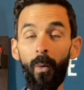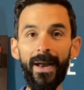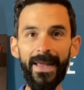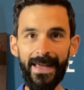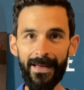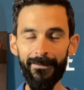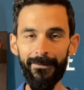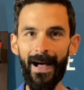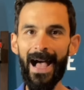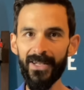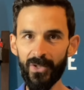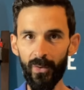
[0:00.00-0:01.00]
What if
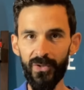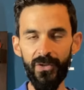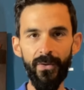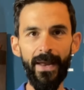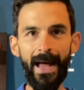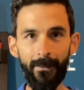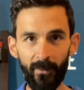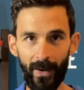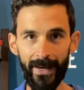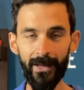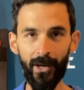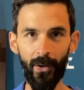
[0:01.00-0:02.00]
I told you that I'm
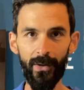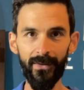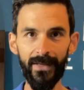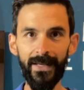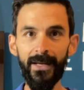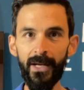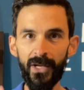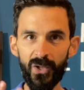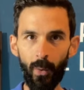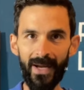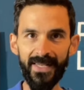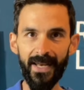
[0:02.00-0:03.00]
running currently
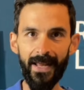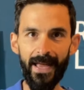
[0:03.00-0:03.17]
twice a